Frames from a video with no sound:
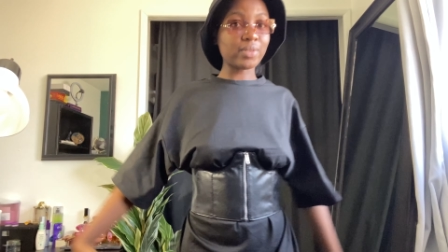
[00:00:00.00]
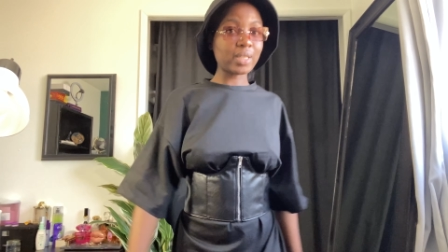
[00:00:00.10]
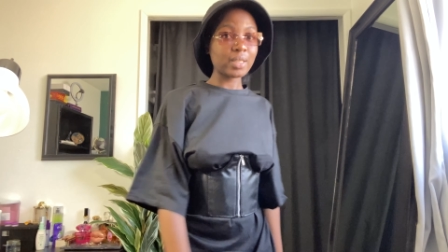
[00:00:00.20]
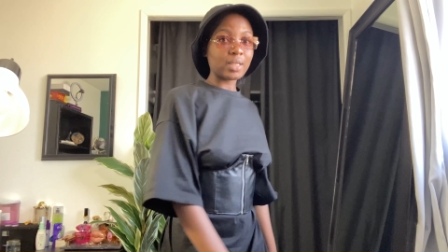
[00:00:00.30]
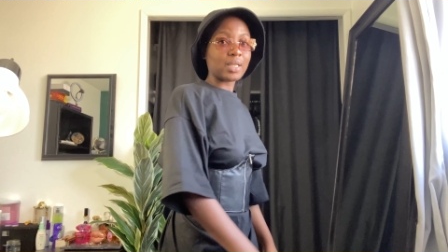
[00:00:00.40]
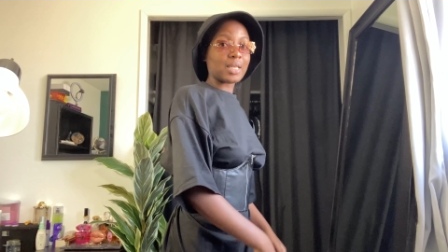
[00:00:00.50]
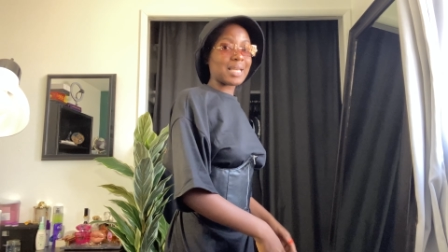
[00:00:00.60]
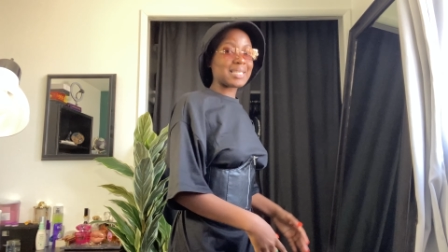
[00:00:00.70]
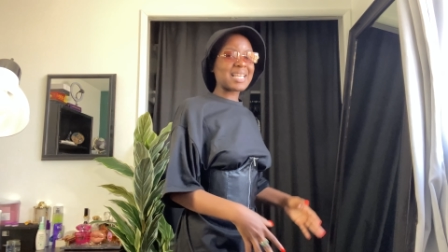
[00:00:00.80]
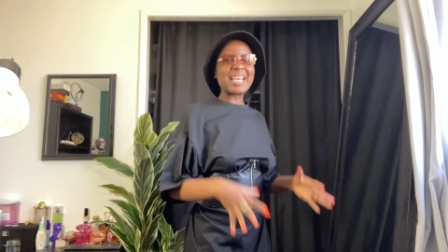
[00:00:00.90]
it.
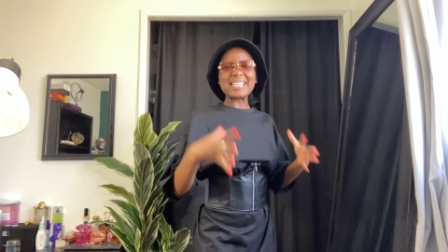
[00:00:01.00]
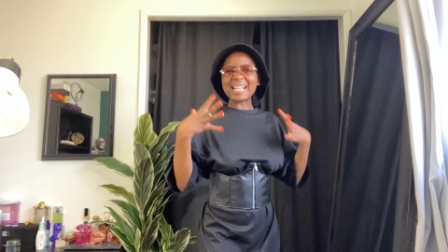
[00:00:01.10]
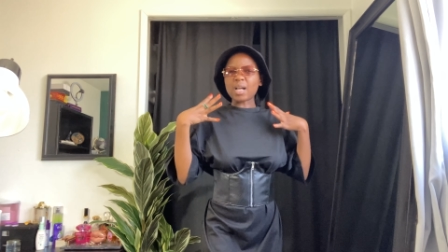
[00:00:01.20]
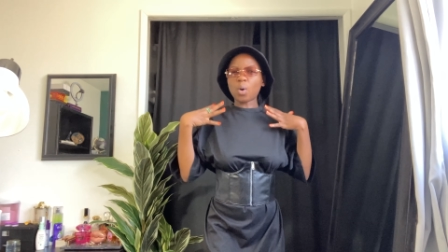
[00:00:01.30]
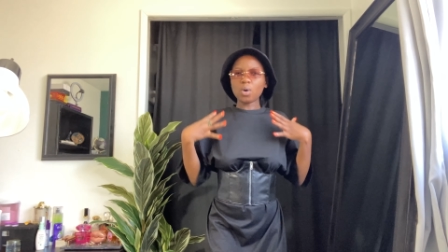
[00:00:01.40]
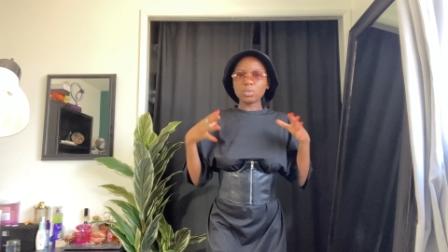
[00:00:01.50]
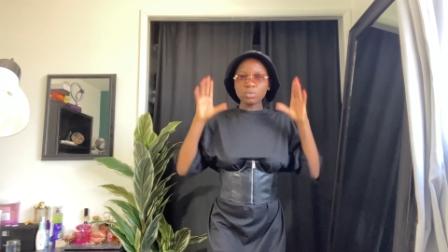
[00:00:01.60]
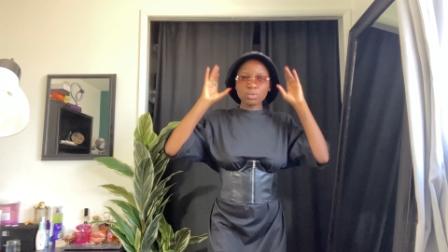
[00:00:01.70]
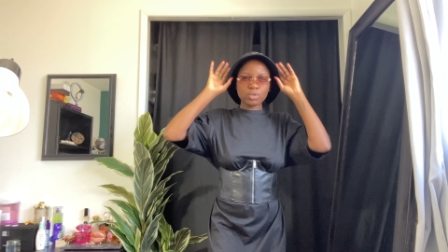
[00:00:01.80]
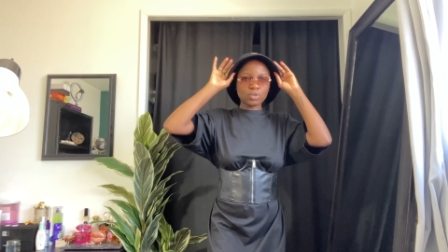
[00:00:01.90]
It's, it's like a whole
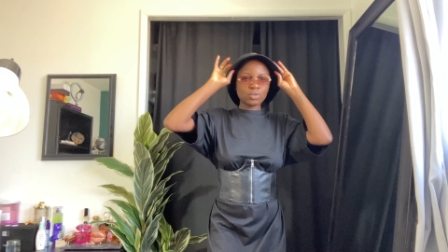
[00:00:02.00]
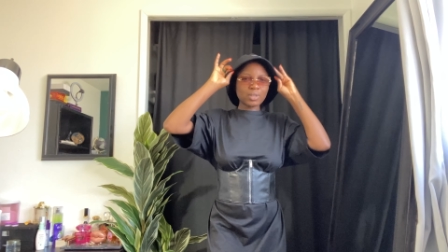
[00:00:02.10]
look, you know.